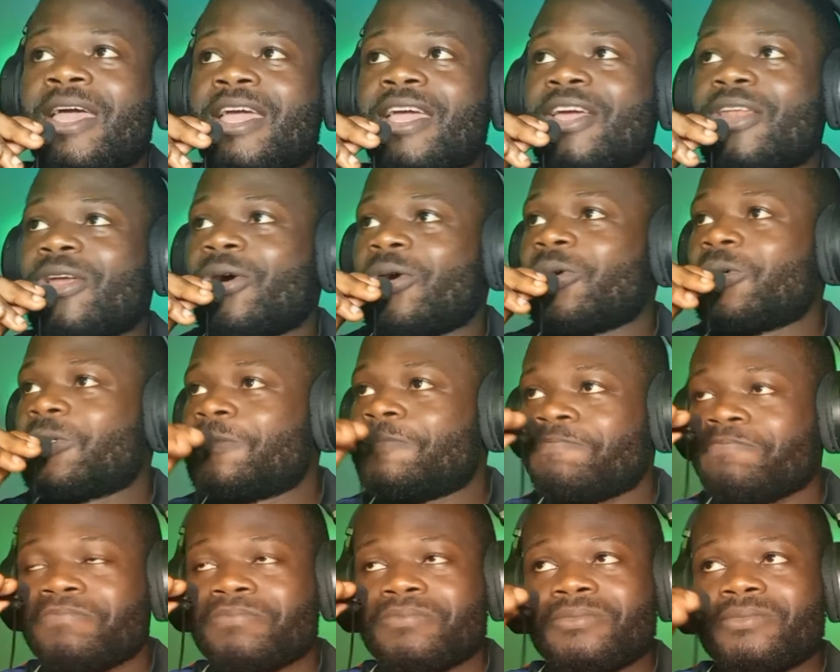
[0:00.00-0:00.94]
you know,
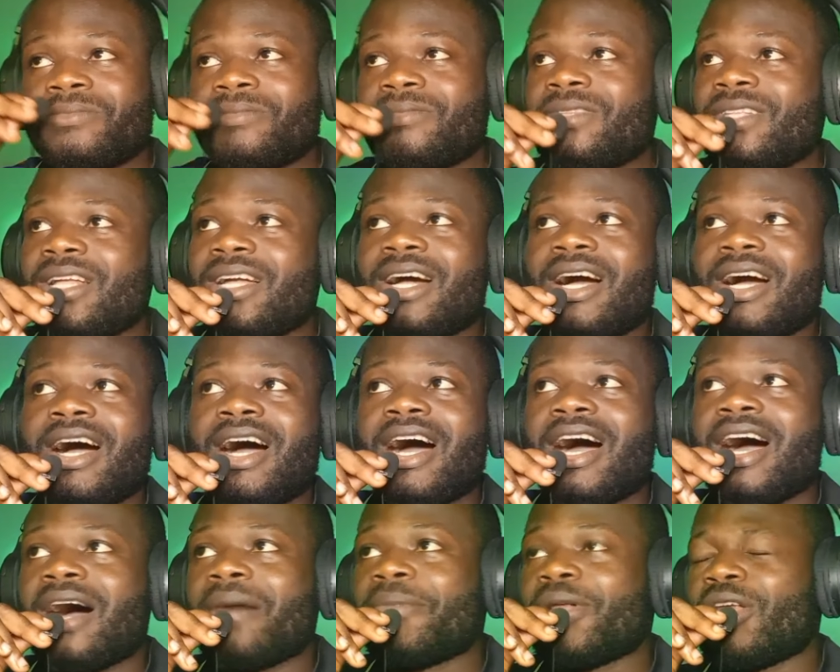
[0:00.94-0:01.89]

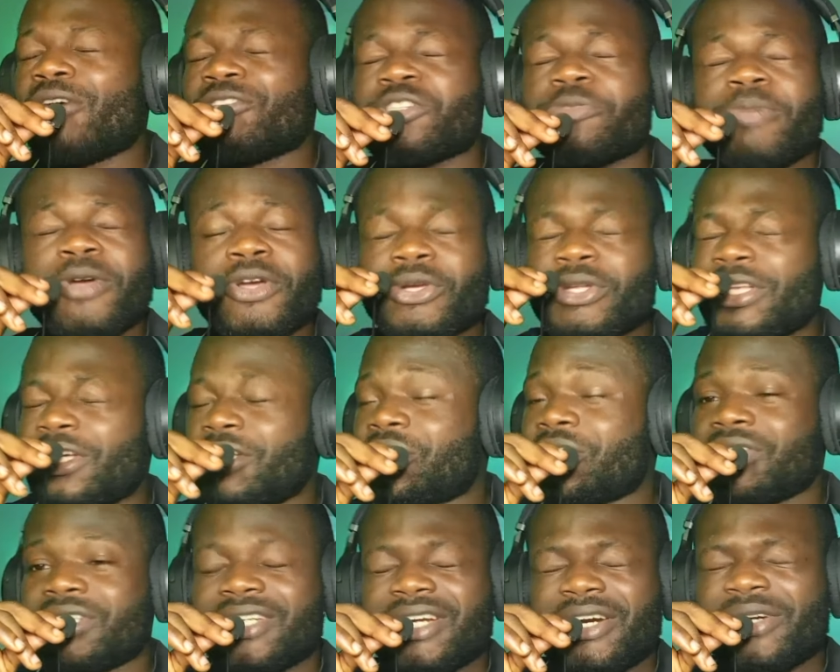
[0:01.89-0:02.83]
a lot of
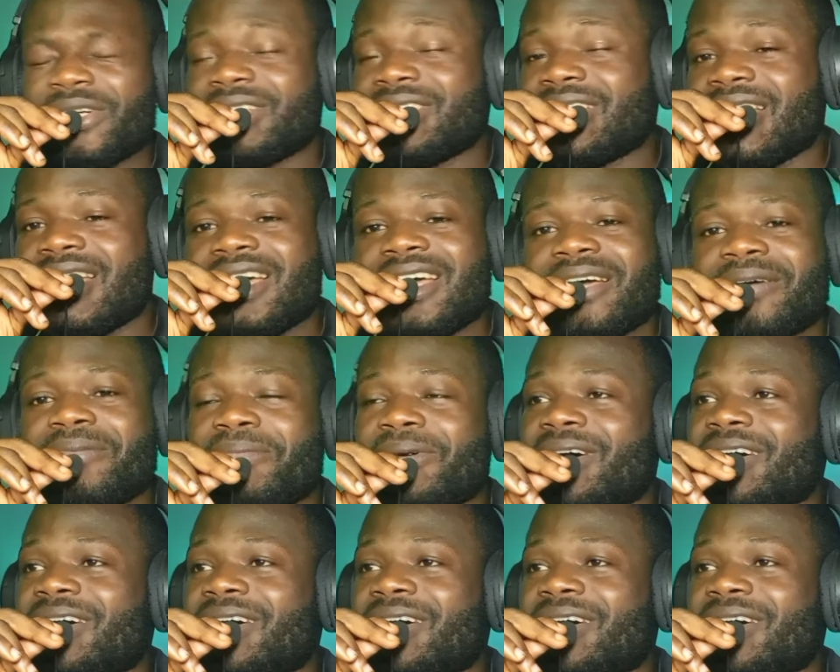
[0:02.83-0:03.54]
speculations here and there.